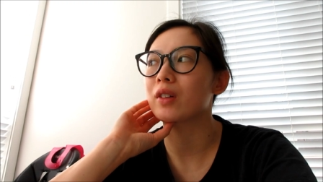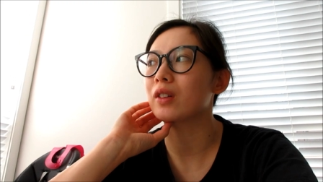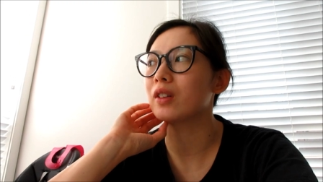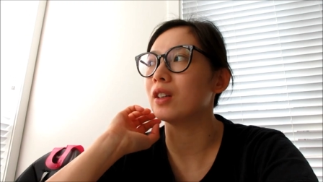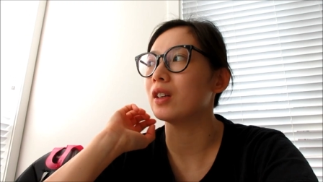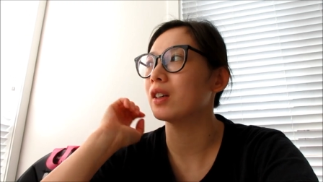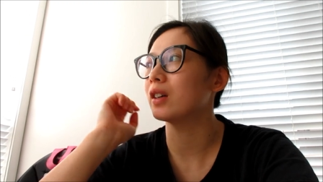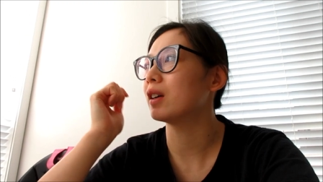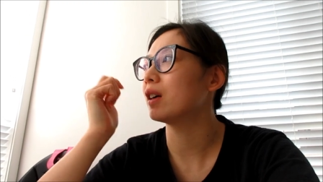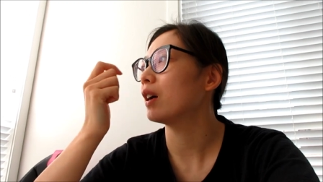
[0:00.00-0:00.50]

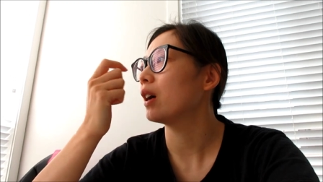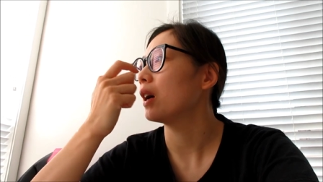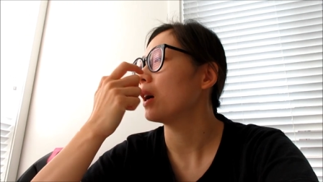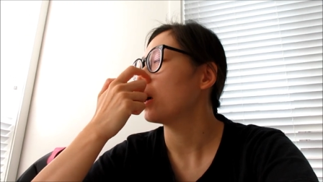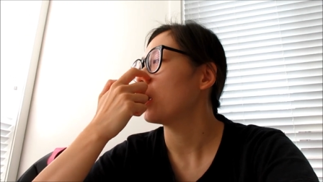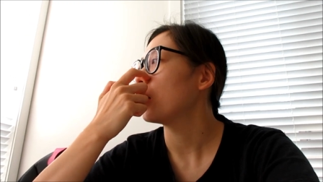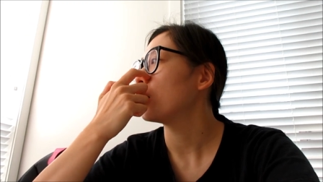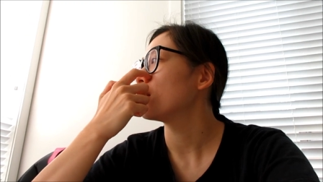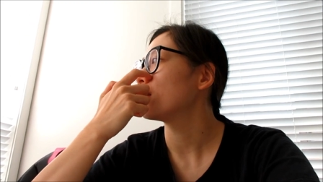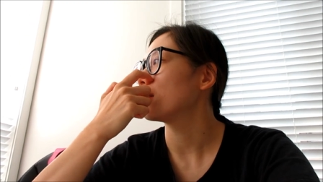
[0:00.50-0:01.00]
earlier
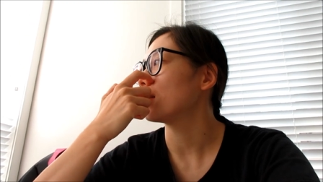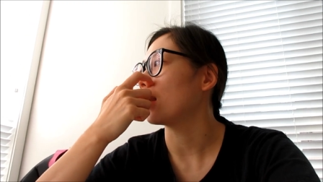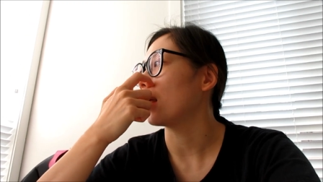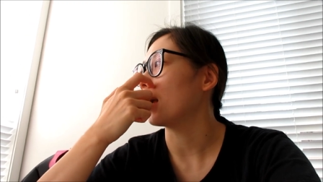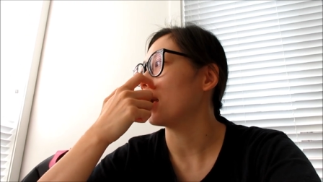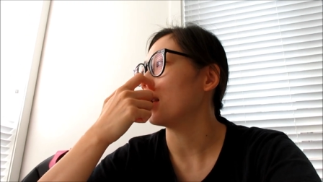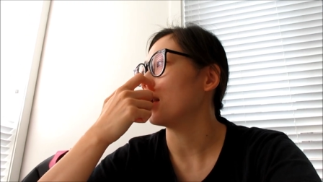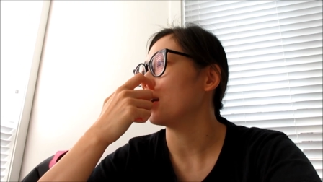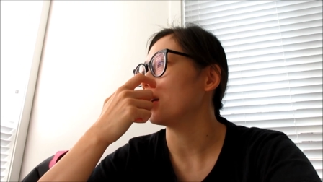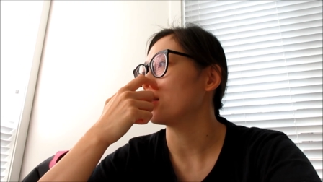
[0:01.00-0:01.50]

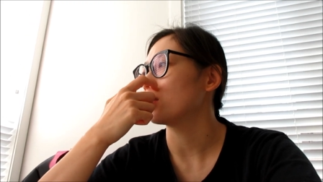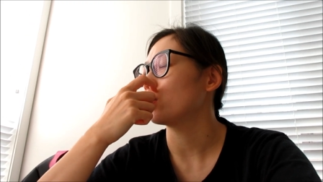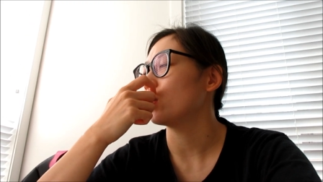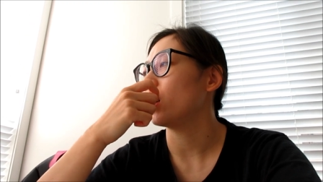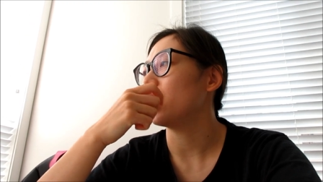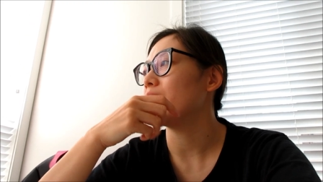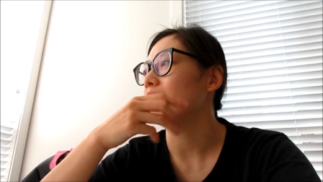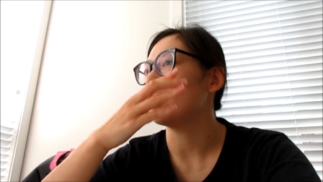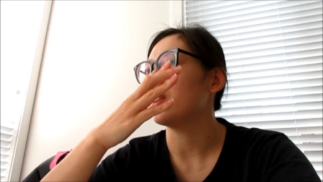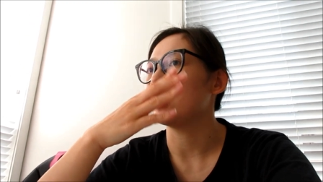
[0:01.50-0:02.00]
tonight as
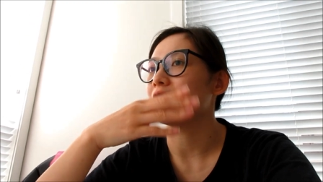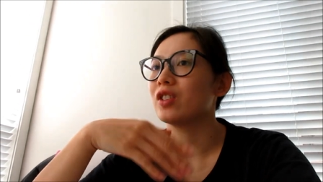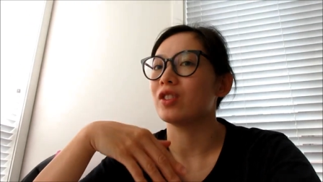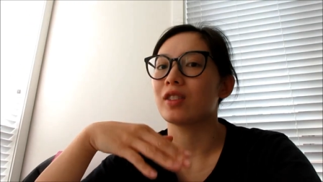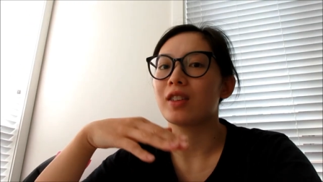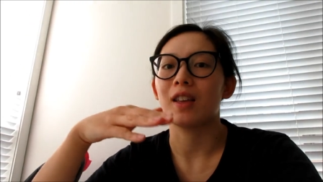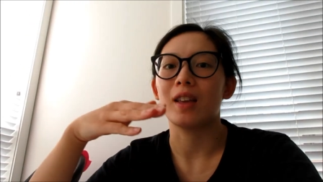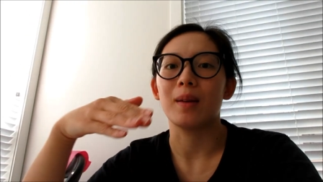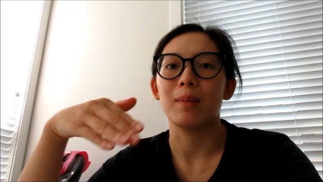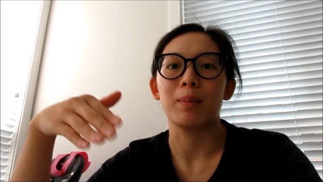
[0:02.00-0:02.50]
well and then
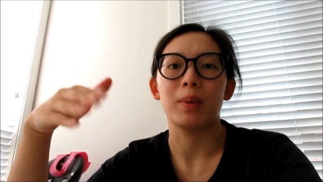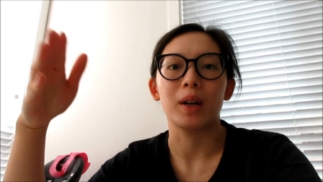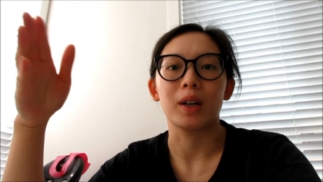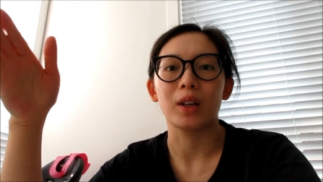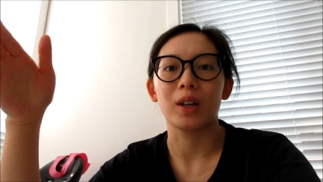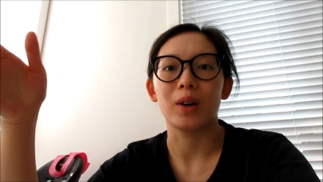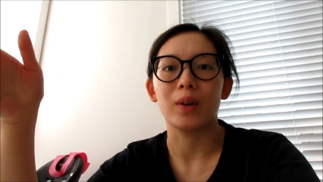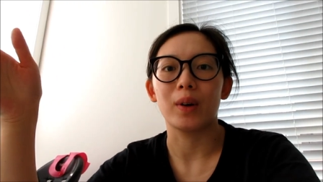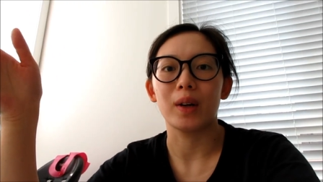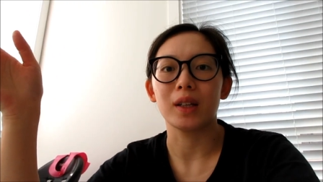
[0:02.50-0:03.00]
just keep
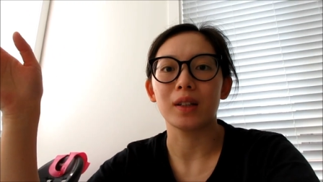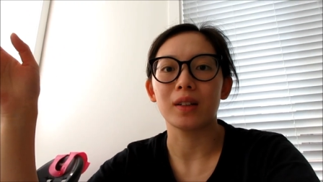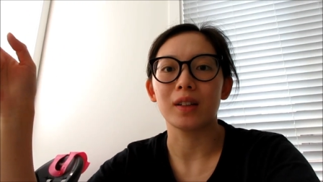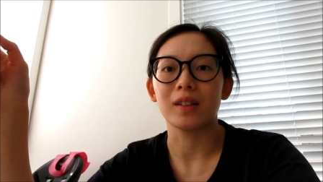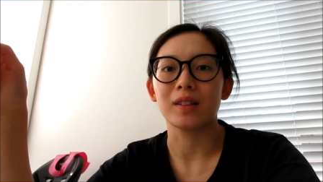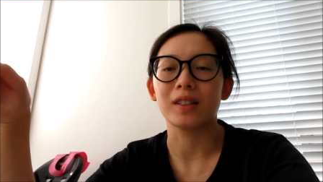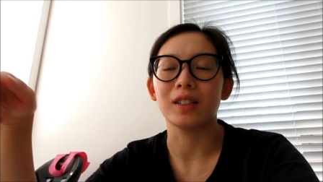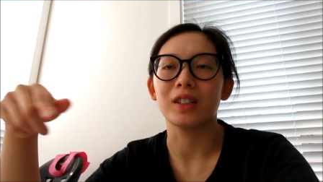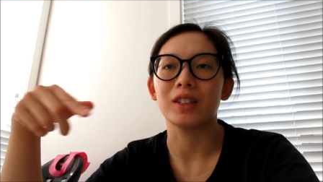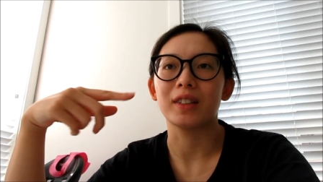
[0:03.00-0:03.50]
on going
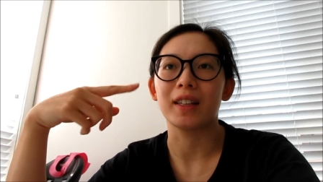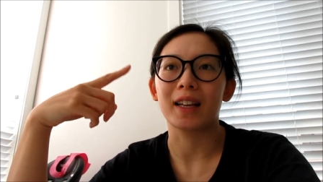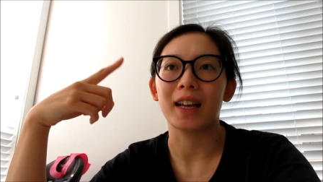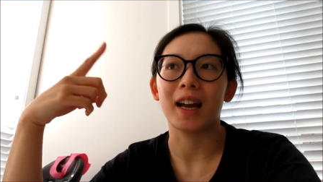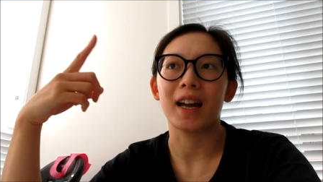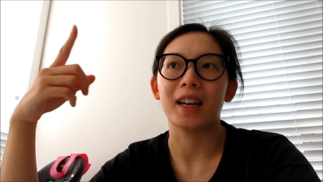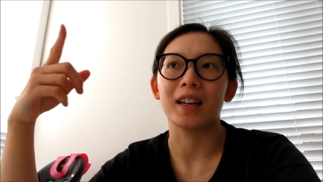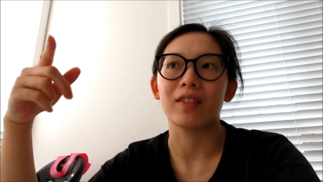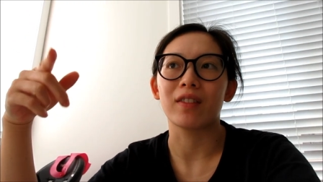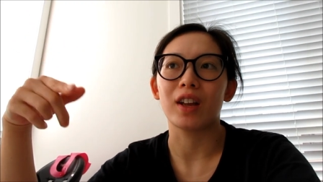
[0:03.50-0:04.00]
until they
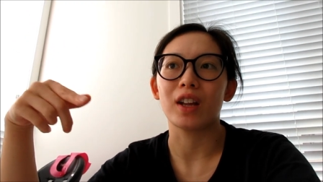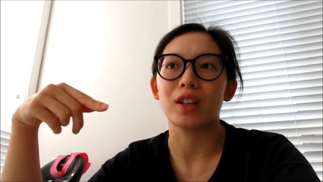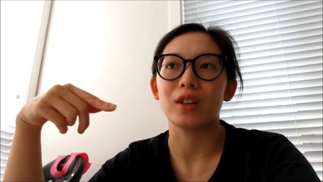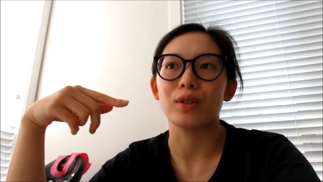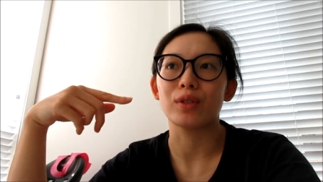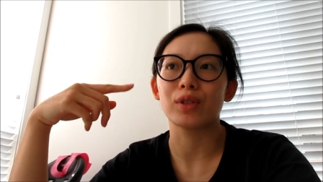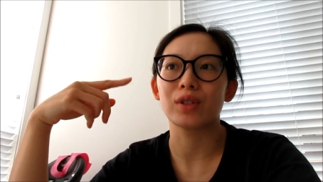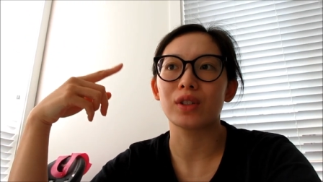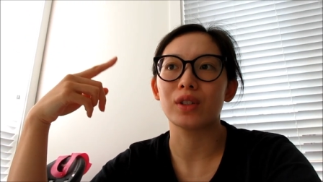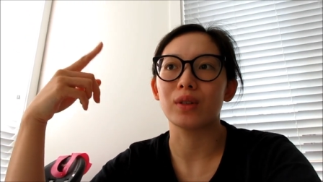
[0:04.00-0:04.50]
kind of get
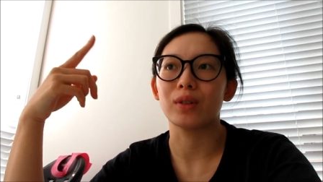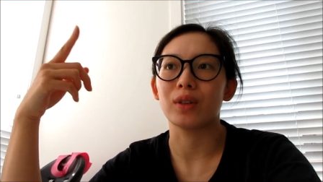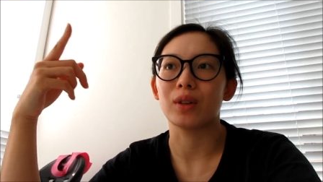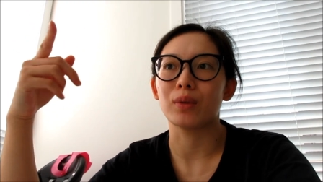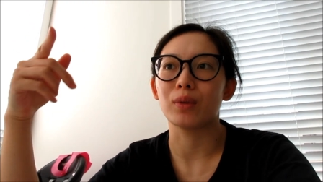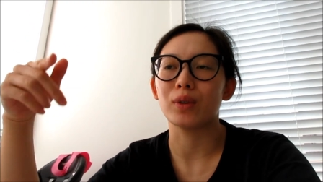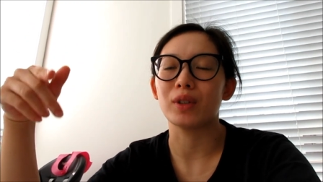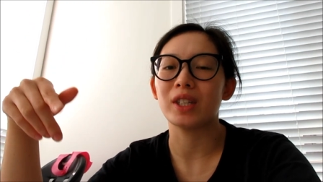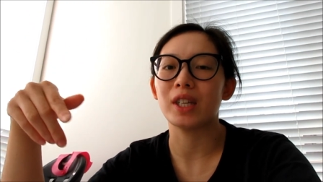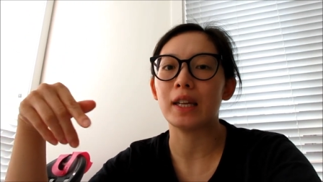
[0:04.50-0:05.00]
used to
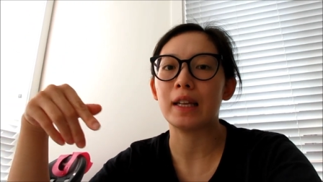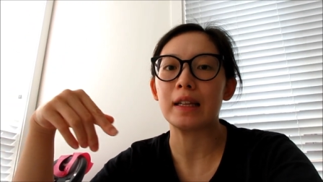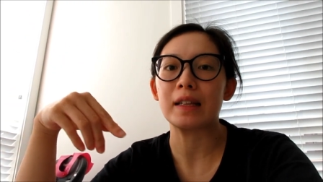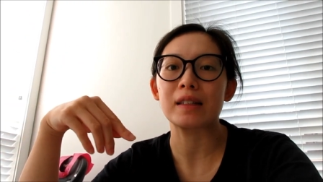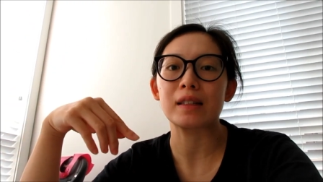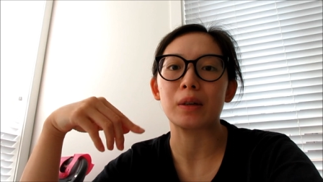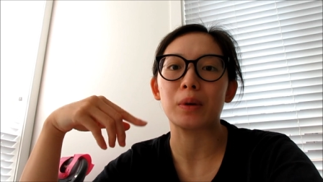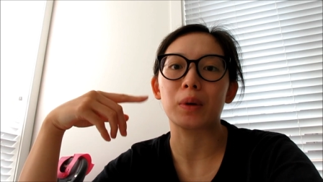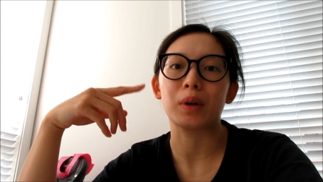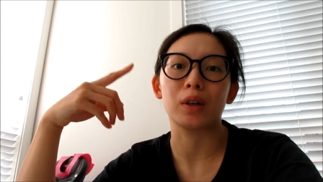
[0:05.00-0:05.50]
the
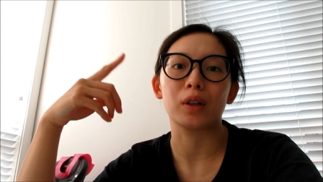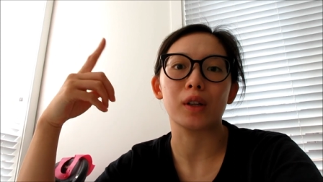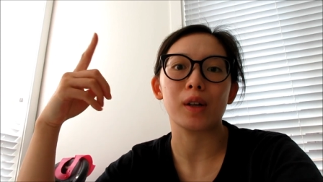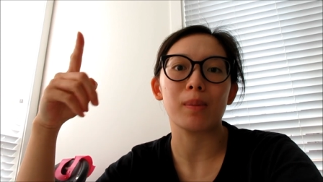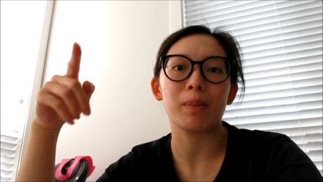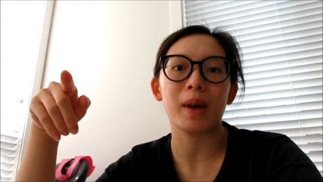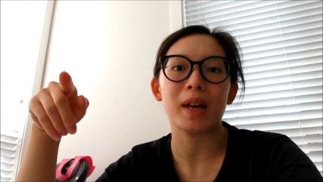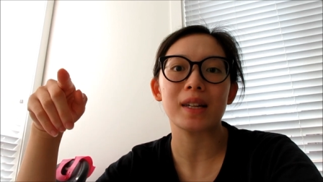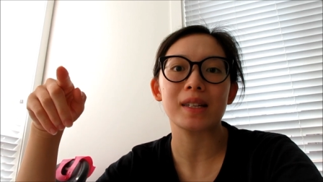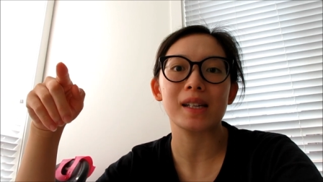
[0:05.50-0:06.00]
routine so
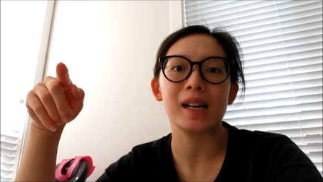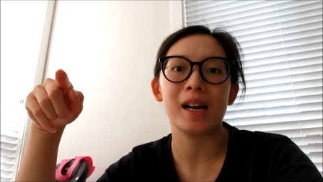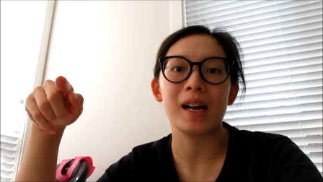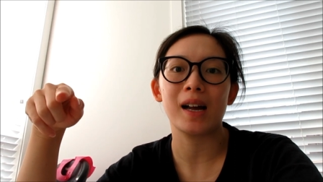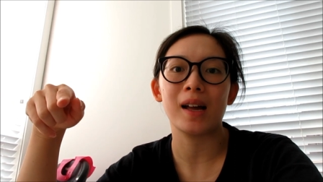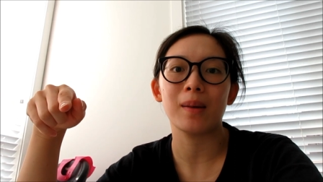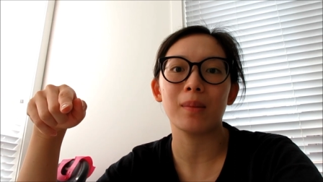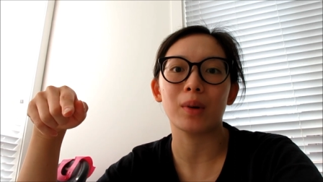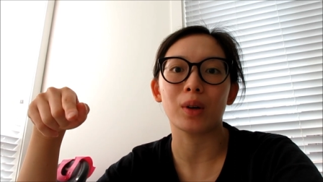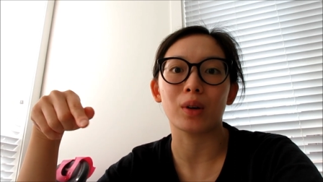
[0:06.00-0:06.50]
early
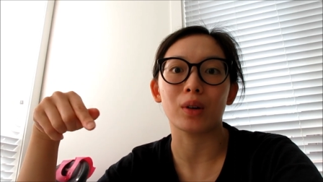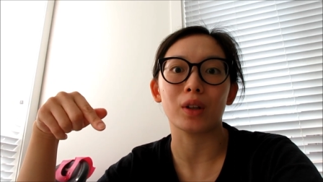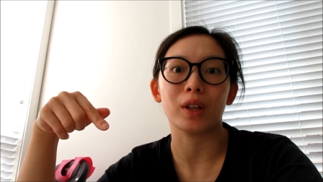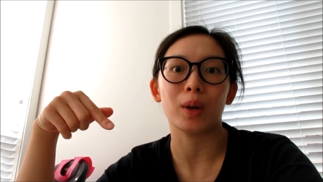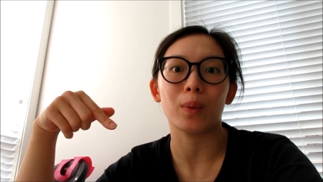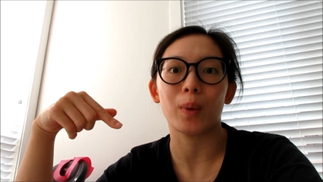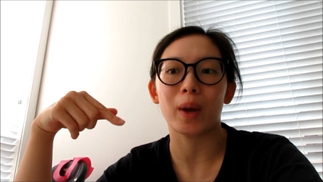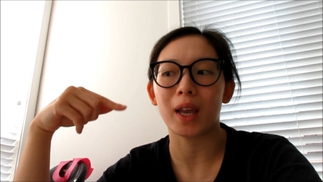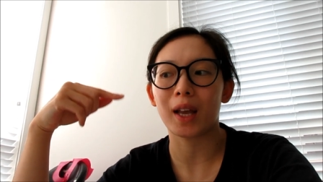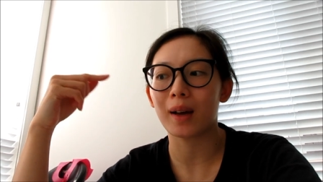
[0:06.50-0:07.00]
bedtime
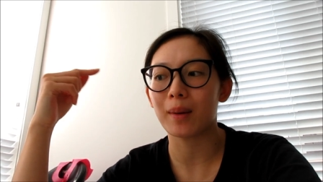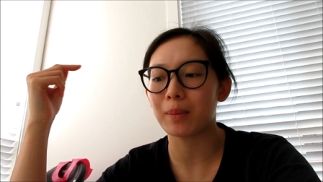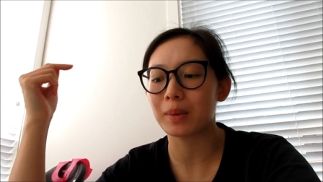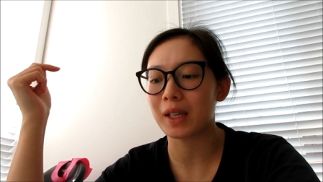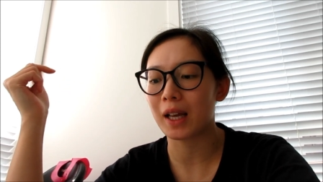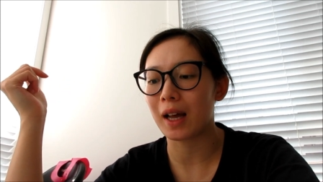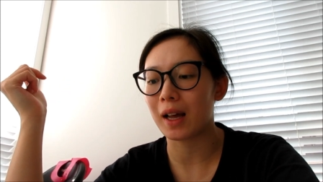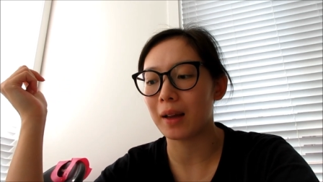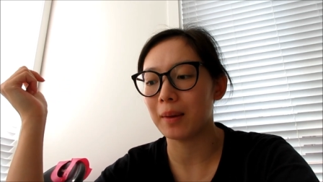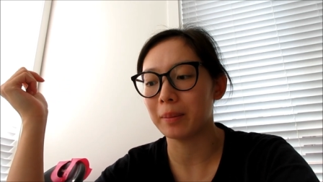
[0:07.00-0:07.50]
early wake up
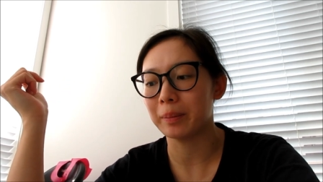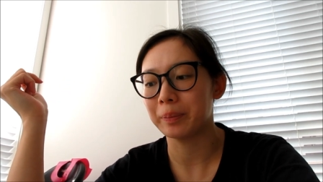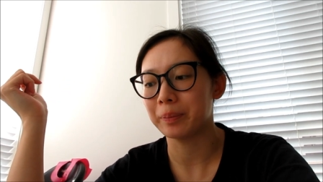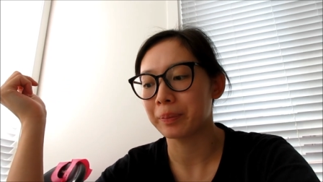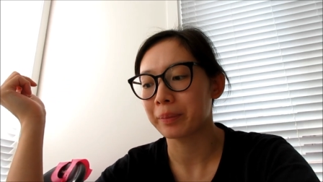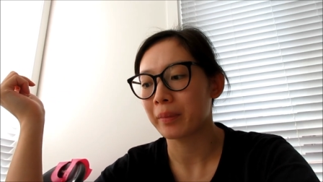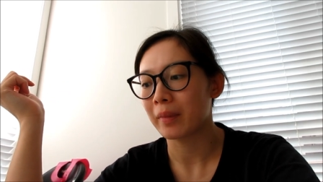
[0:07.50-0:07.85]
time